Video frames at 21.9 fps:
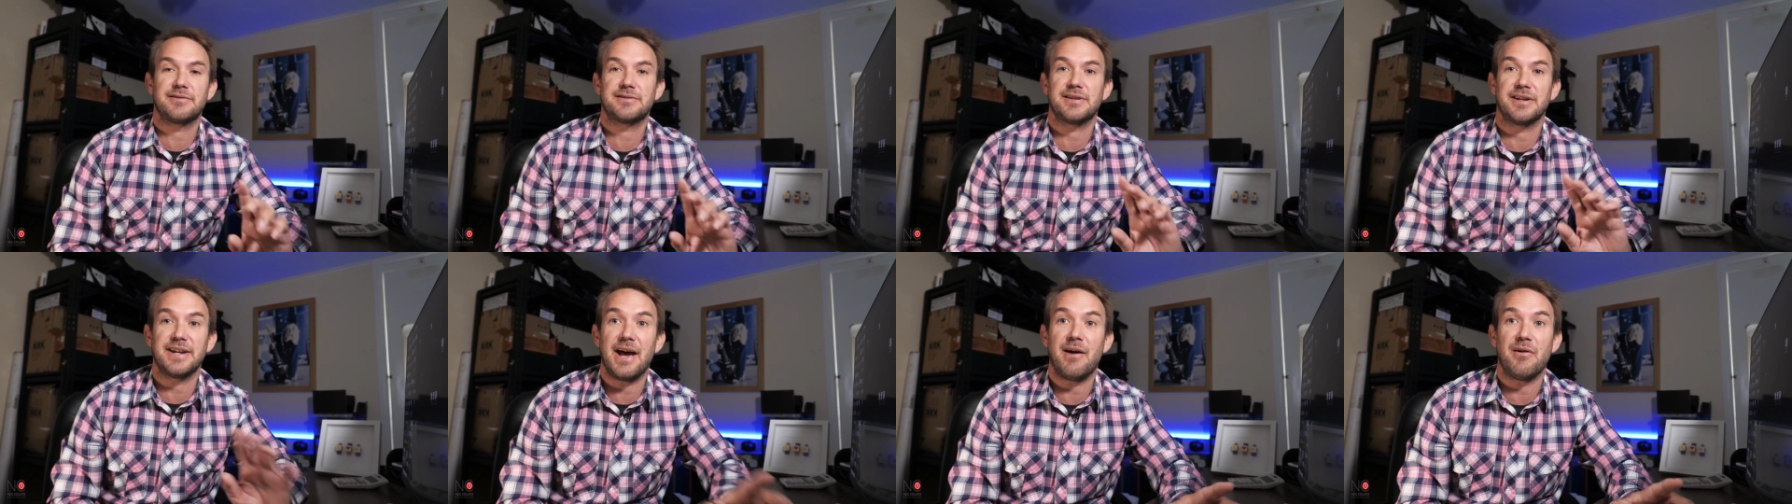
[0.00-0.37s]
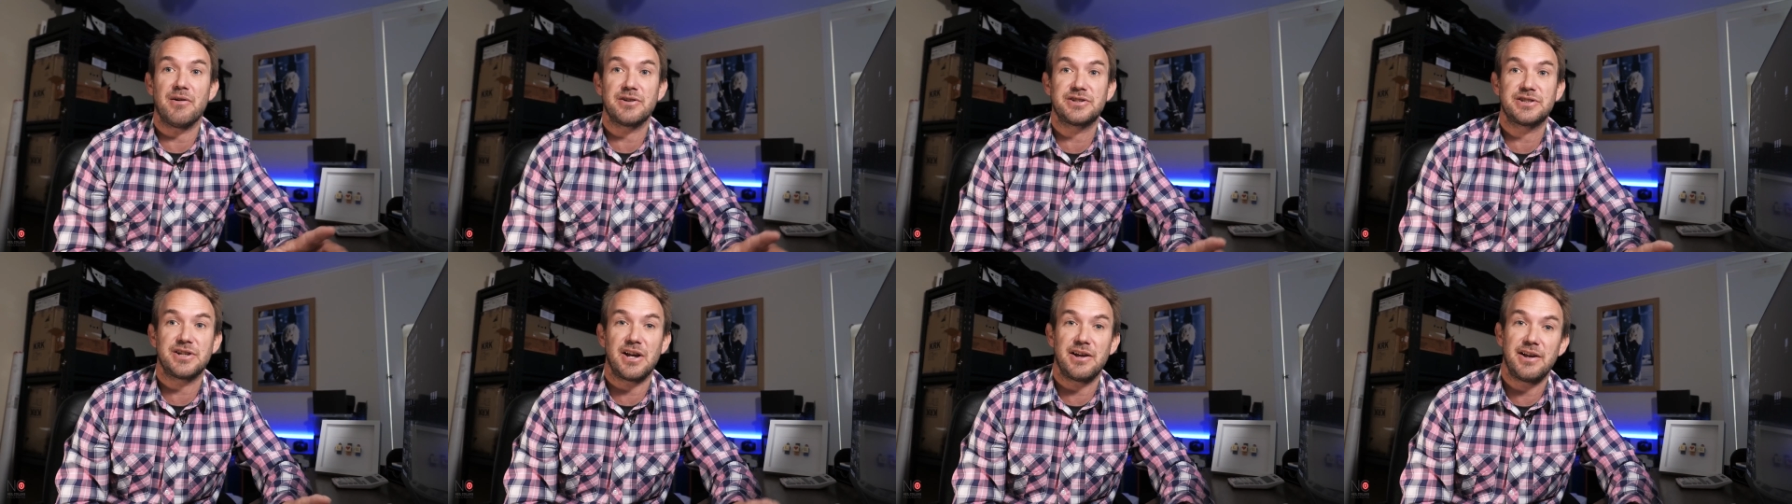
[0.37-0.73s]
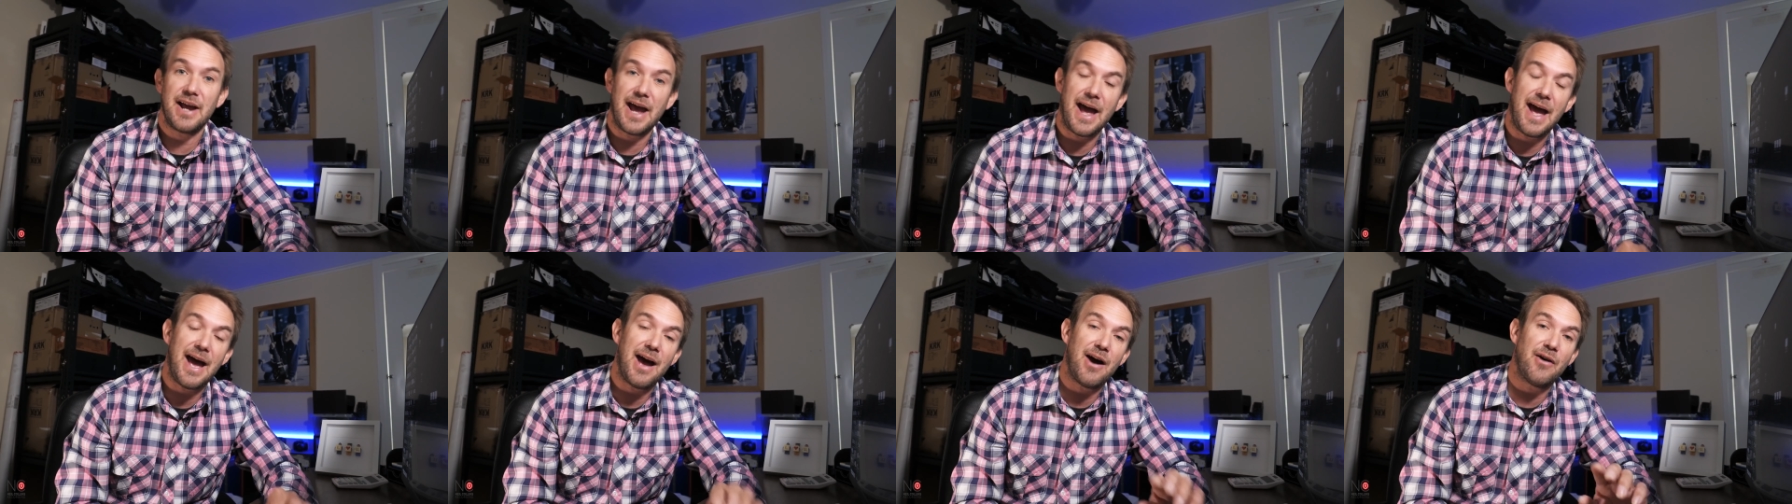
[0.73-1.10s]
So now I'll show you
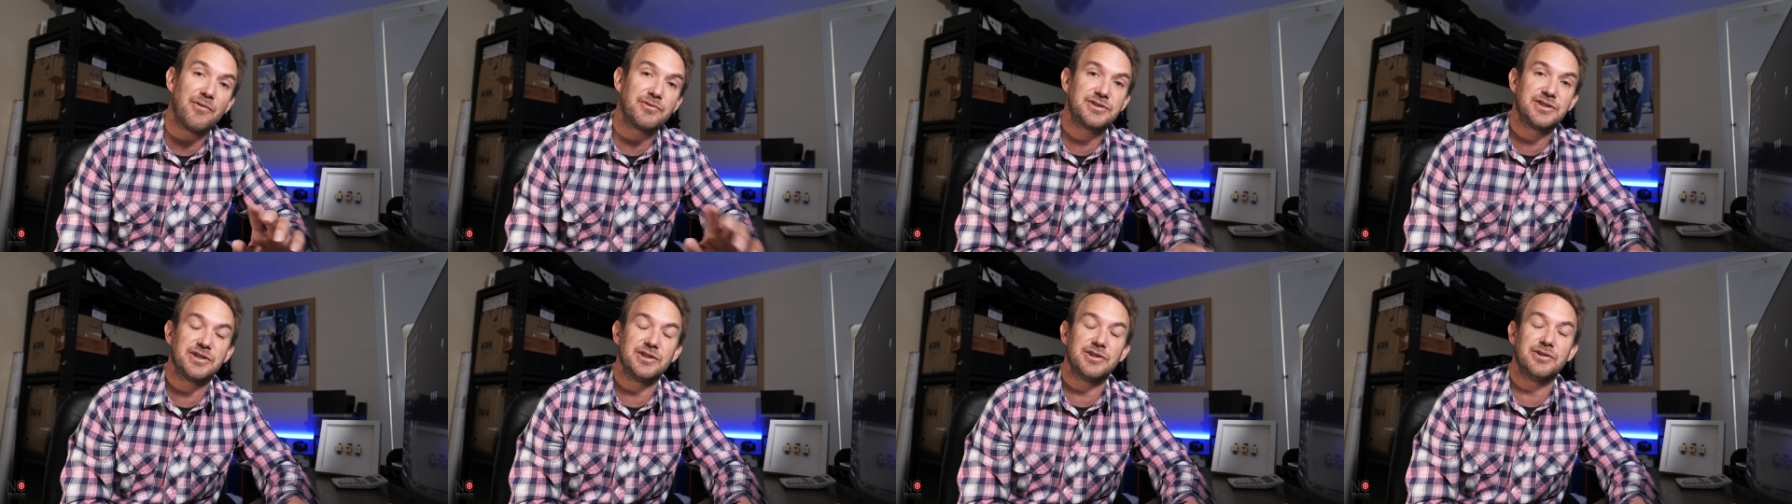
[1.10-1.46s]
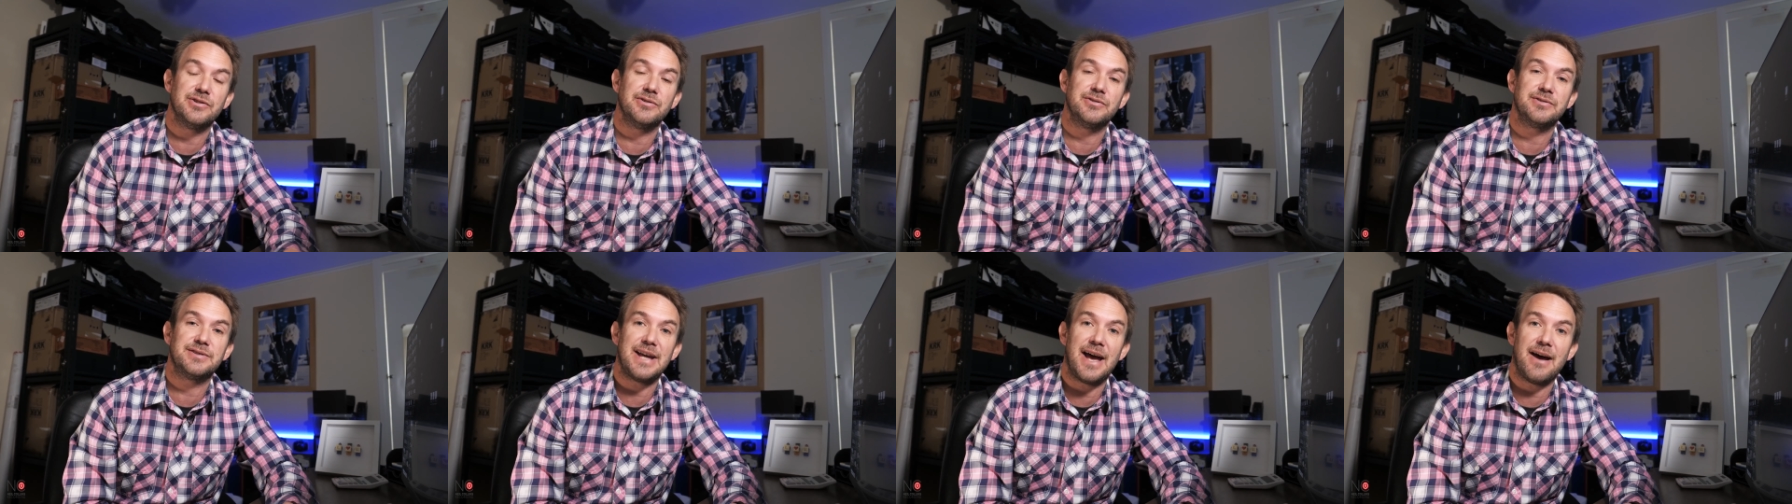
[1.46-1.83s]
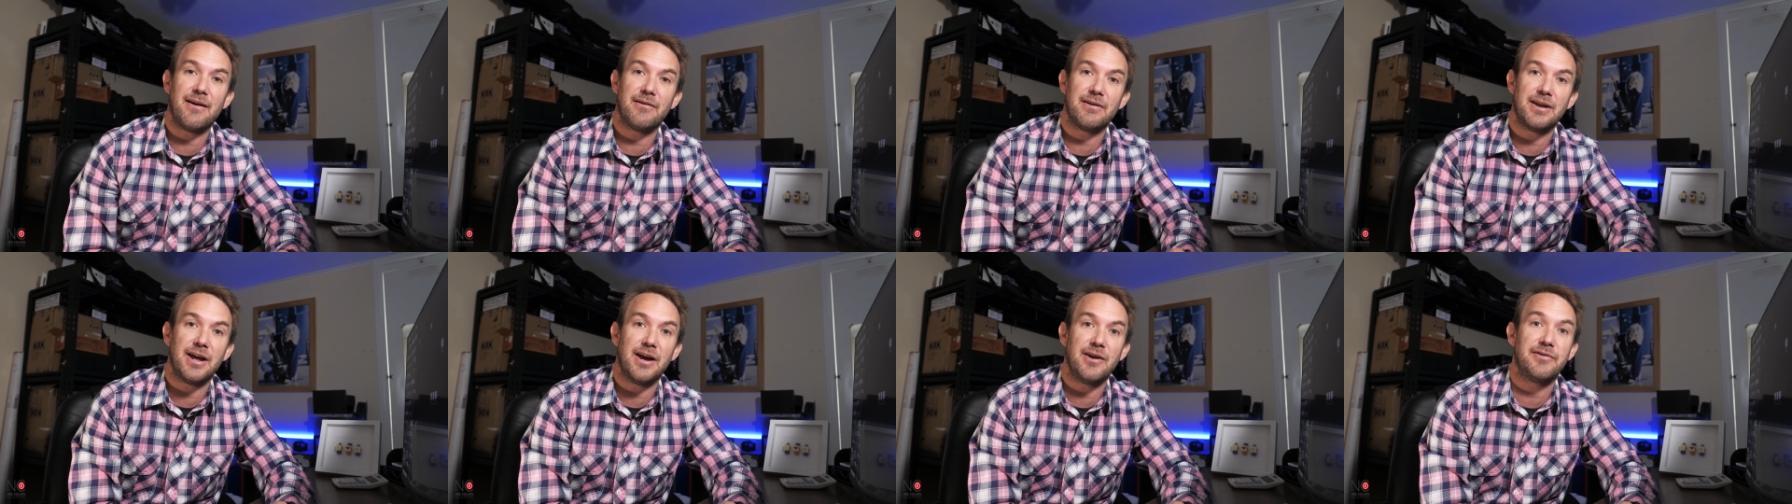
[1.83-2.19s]
how to
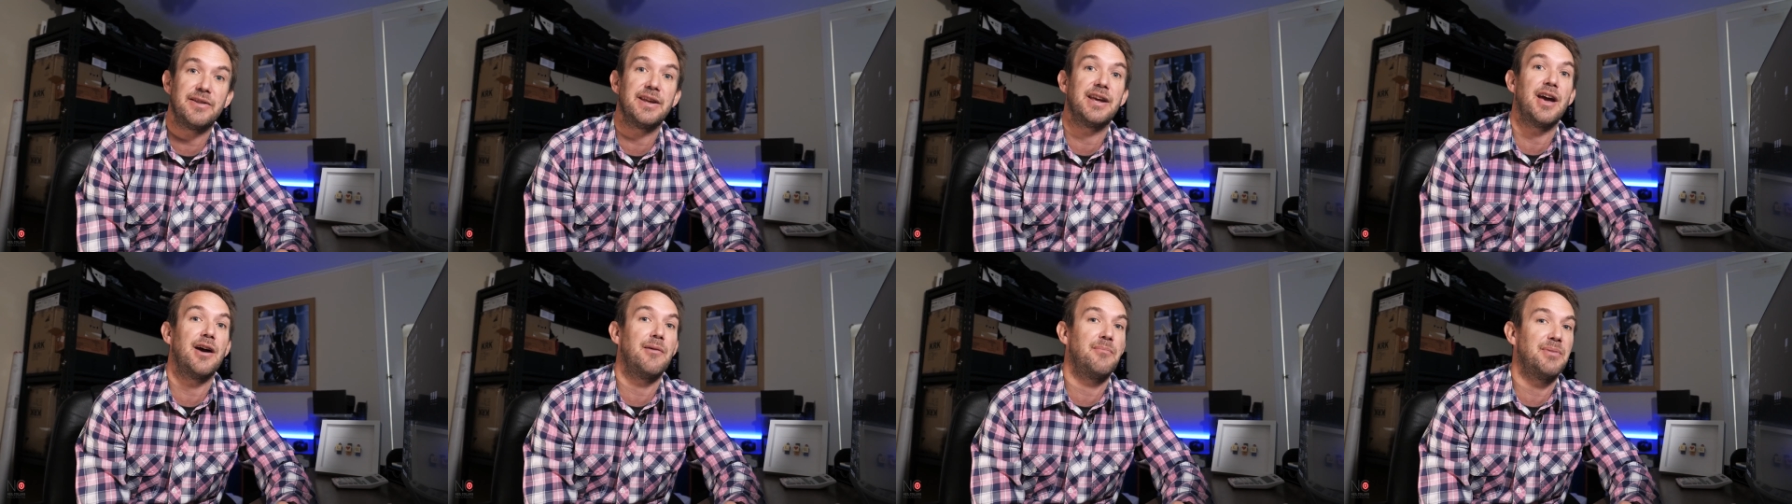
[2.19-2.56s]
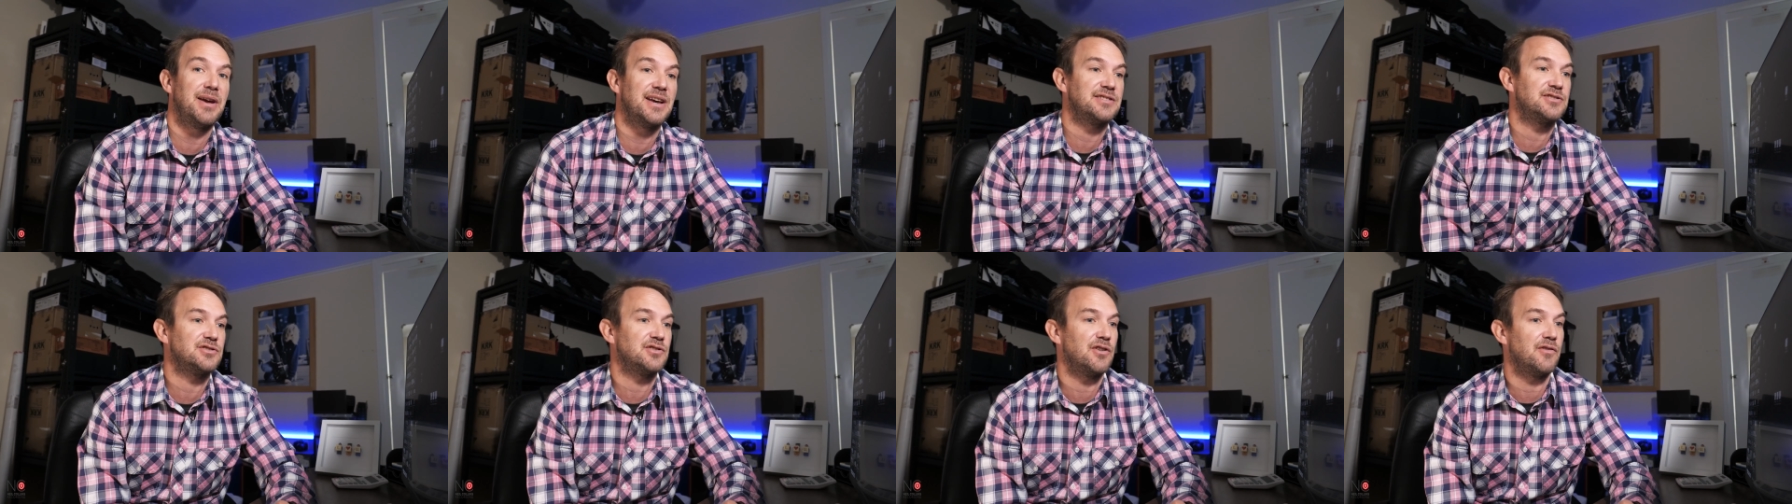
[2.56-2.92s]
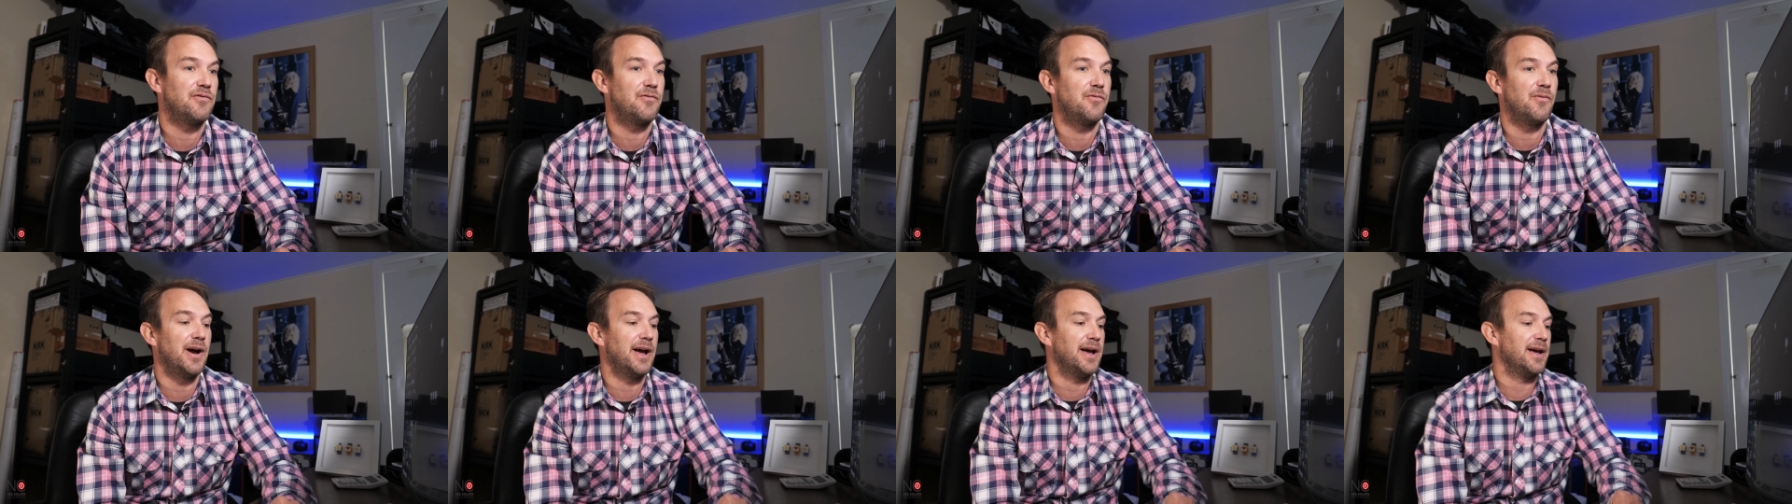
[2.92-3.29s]
download the OBS
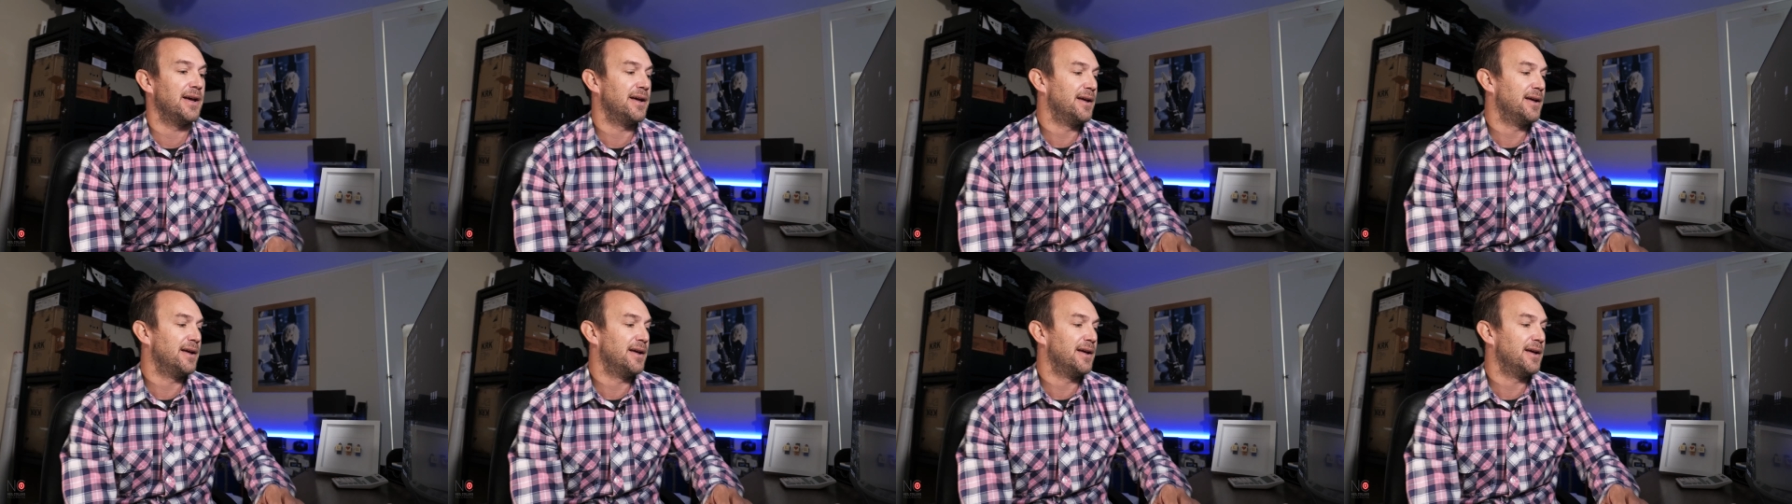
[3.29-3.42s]
software.